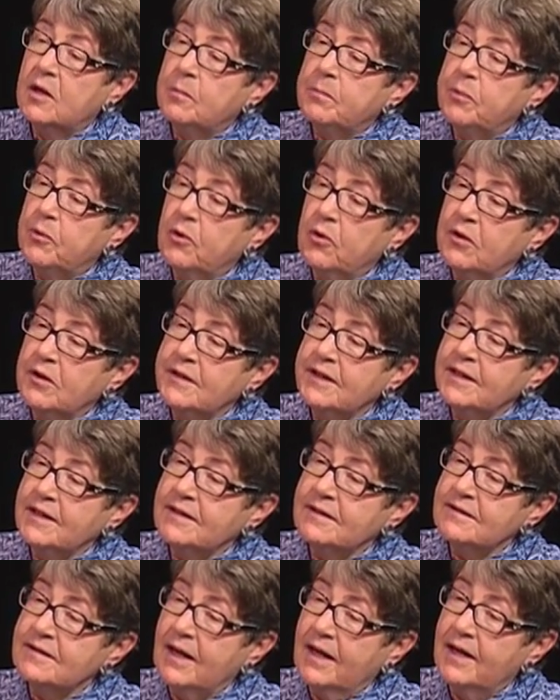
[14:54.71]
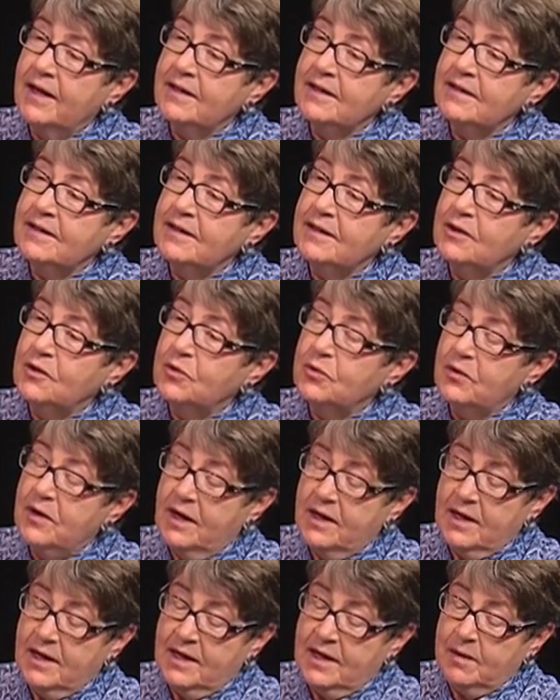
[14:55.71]
pulling tiny
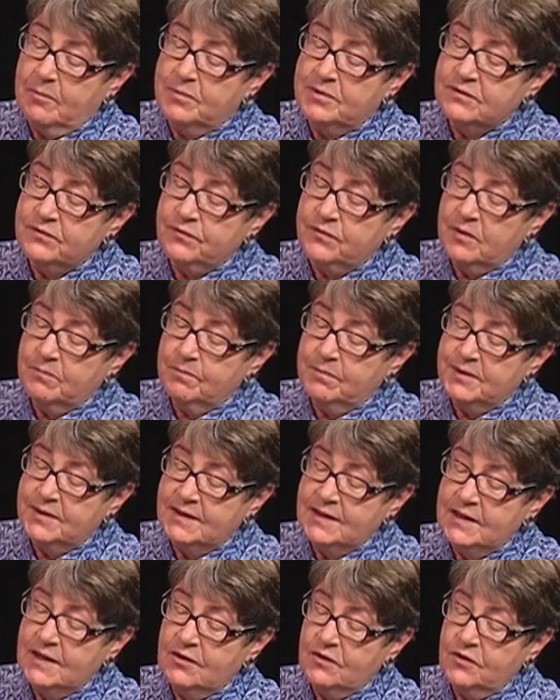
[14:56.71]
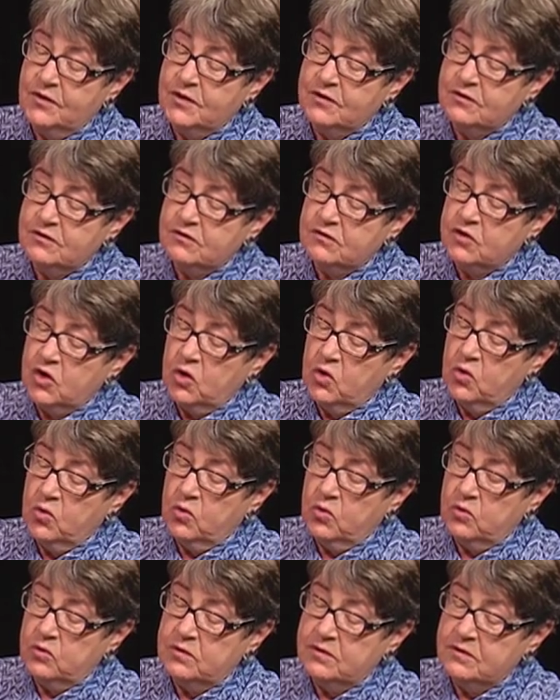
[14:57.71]
crabs from beneath
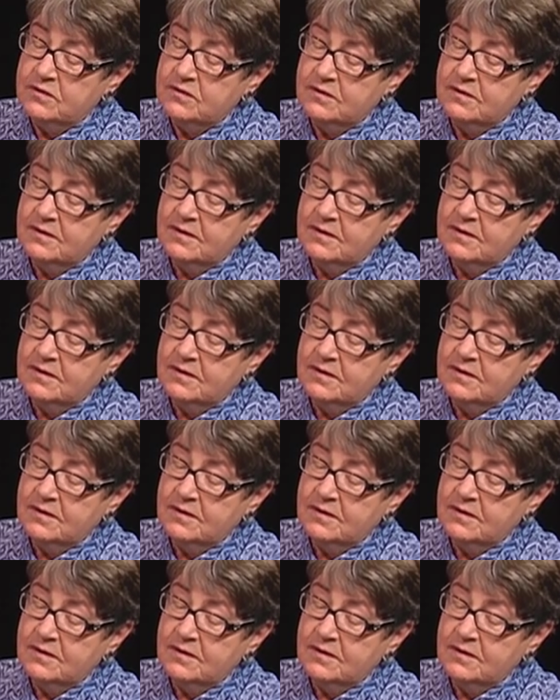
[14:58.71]
stones.